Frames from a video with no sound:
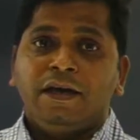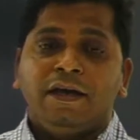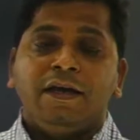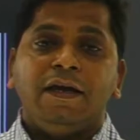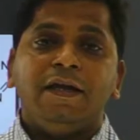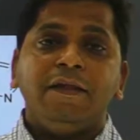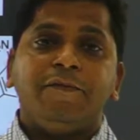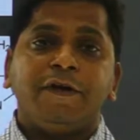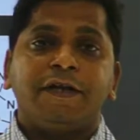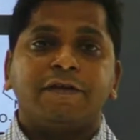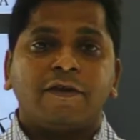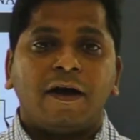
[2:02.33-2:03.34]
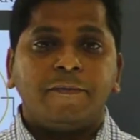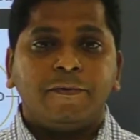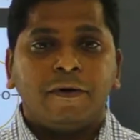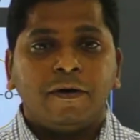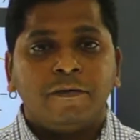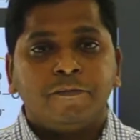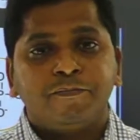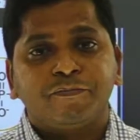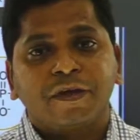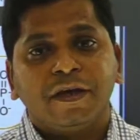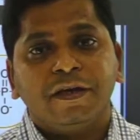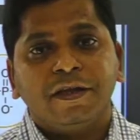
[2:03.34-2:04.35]
in, for example,
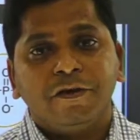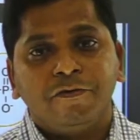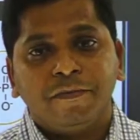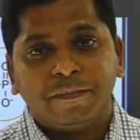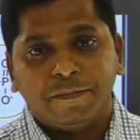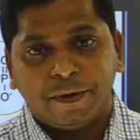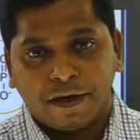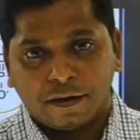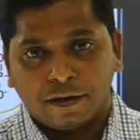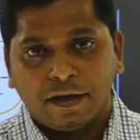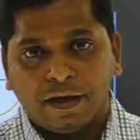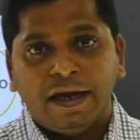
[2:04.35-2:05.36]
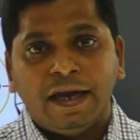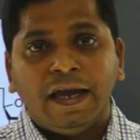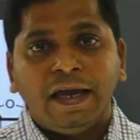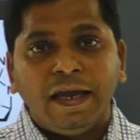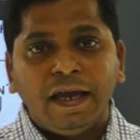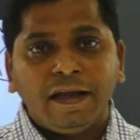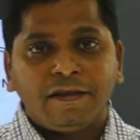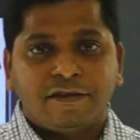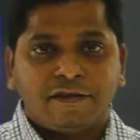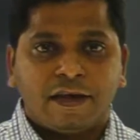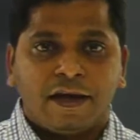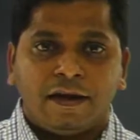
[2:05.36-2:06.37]
in a human being, each
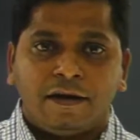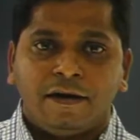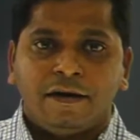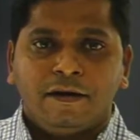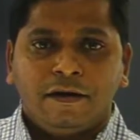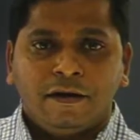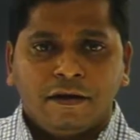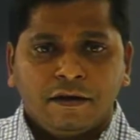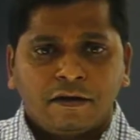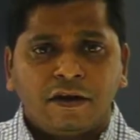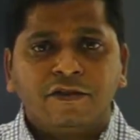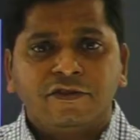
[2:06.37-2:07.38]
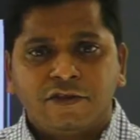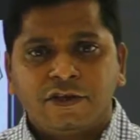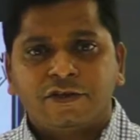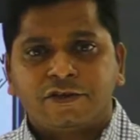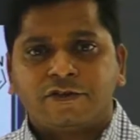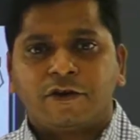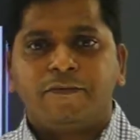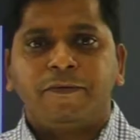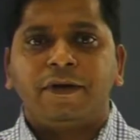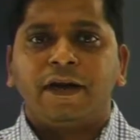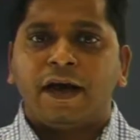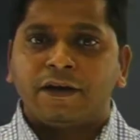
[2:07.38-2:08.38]
cell consists of a
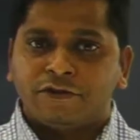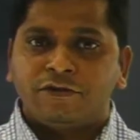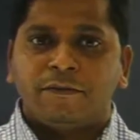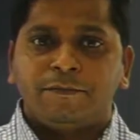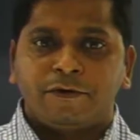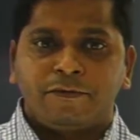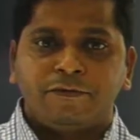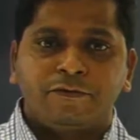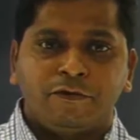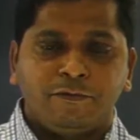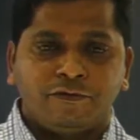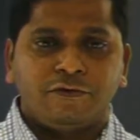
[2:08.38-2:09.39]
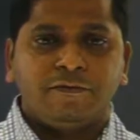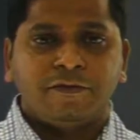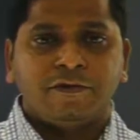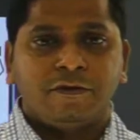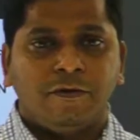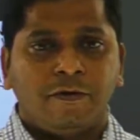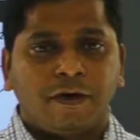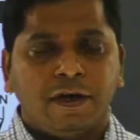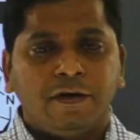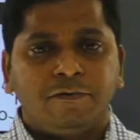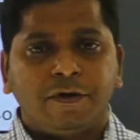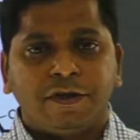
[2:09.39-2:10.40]
large number of chromosomes, okay,
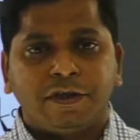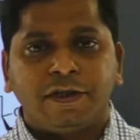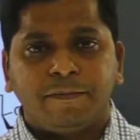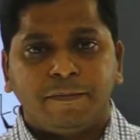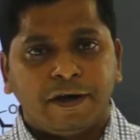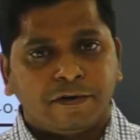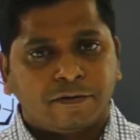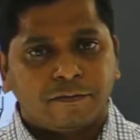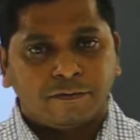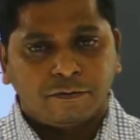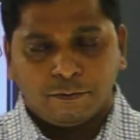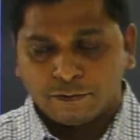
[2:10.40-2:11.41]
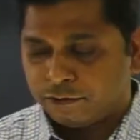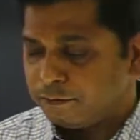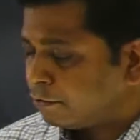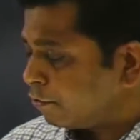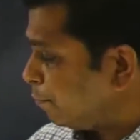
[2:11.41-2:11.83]
23 pairs of chromosomes,